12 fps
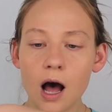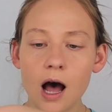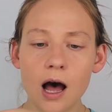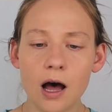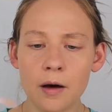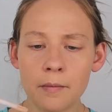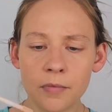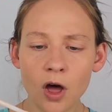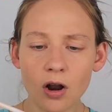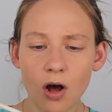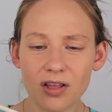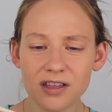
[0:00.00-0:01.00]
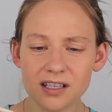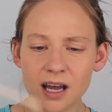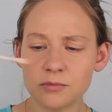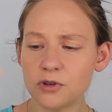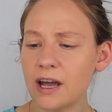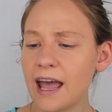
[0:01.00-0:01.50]
Not all the
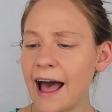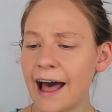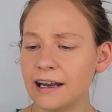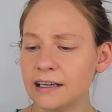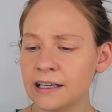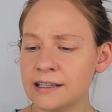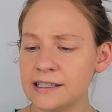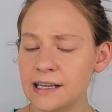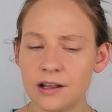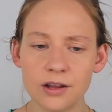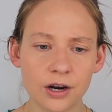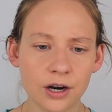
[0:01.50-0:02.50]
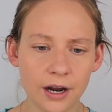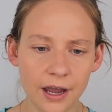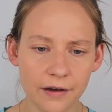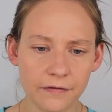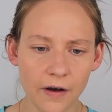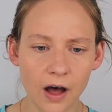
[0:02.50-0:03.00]
time do I add concealer
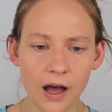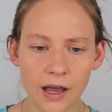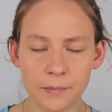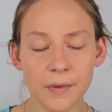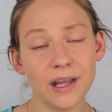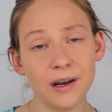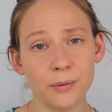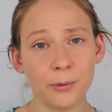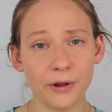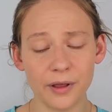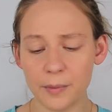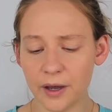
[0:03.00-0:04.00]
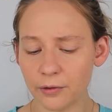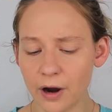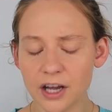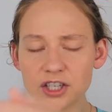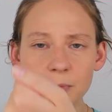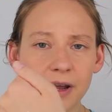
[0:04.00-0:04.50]
if I'm in a really big
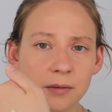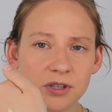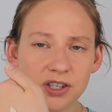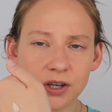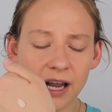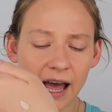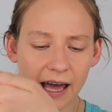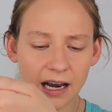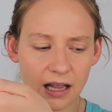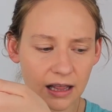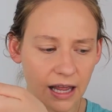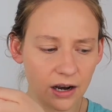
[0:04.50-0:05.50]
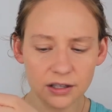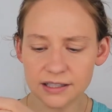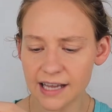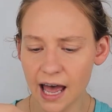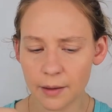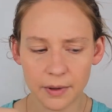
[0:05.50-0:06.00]
rush, but I'm just gonna add a little
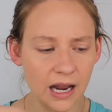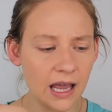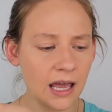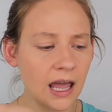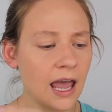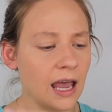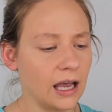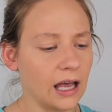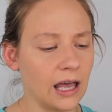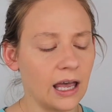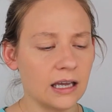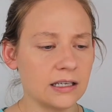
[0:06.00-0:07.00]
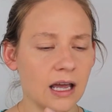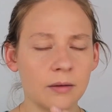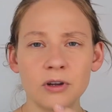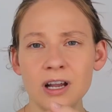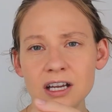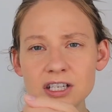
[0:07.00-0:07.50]
dab in it, and I'm
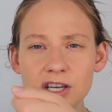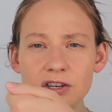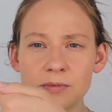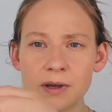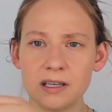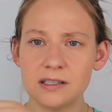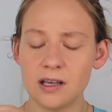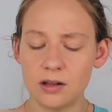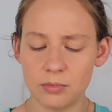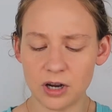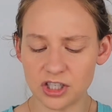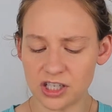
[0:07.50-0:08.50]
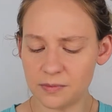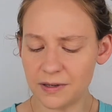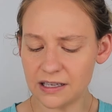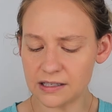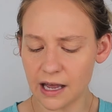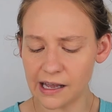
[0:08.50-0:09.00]
gonna actually use my concealer brush just
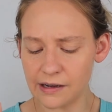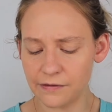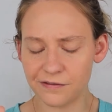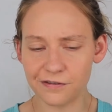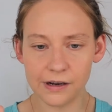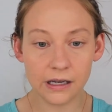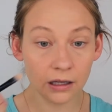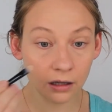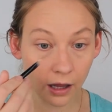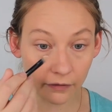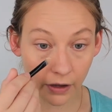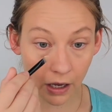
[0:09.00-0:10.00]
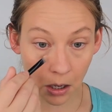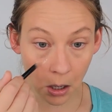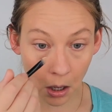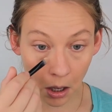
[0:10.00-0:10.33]
because I freaking love it.